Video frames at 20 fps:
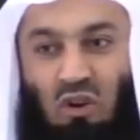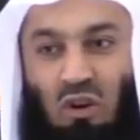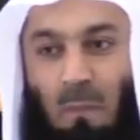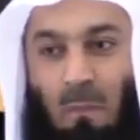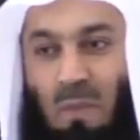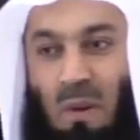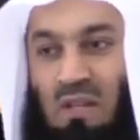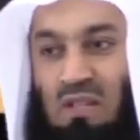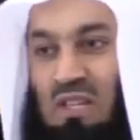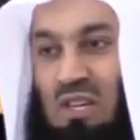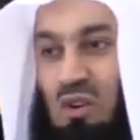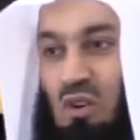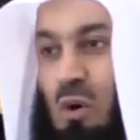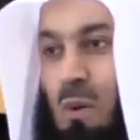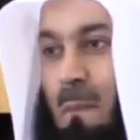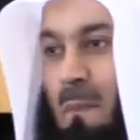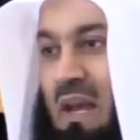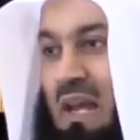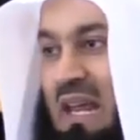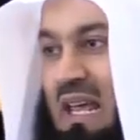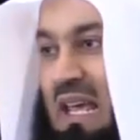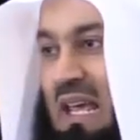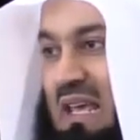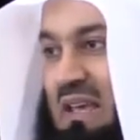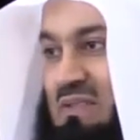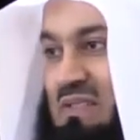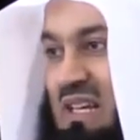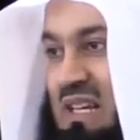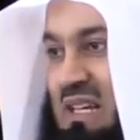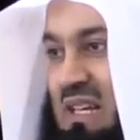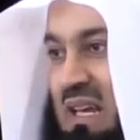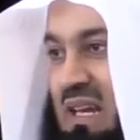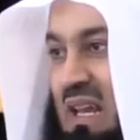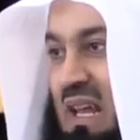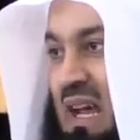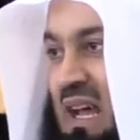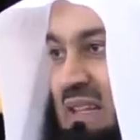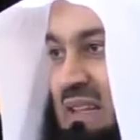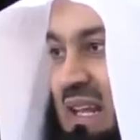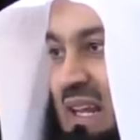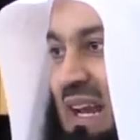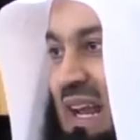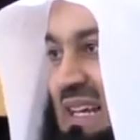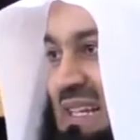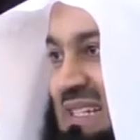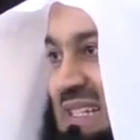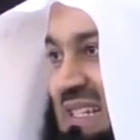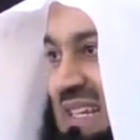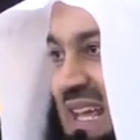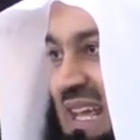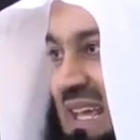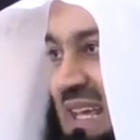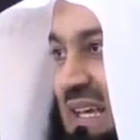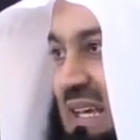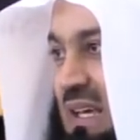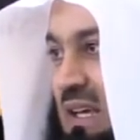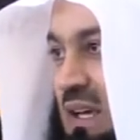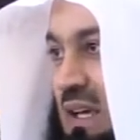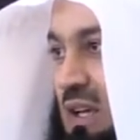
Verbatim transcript: for a person who believes in Allah and the last day,